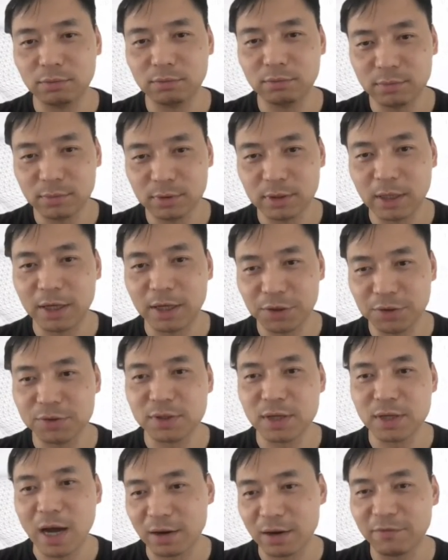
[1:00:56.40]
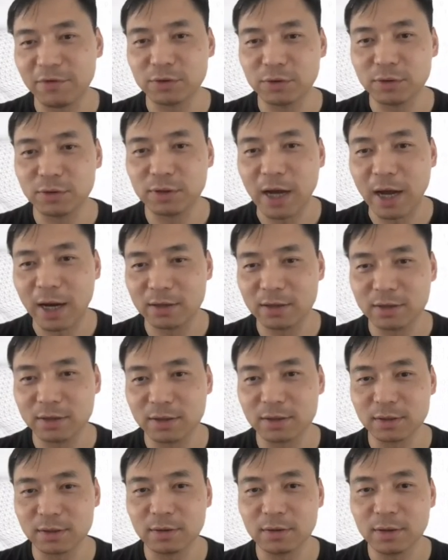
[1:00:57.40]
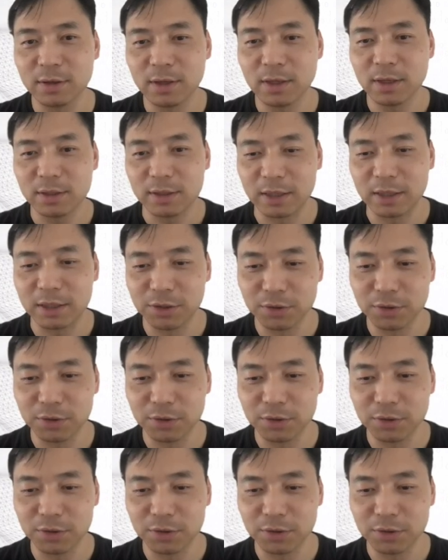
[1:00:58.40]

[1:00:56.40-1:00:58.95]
that use artificial intelligence, that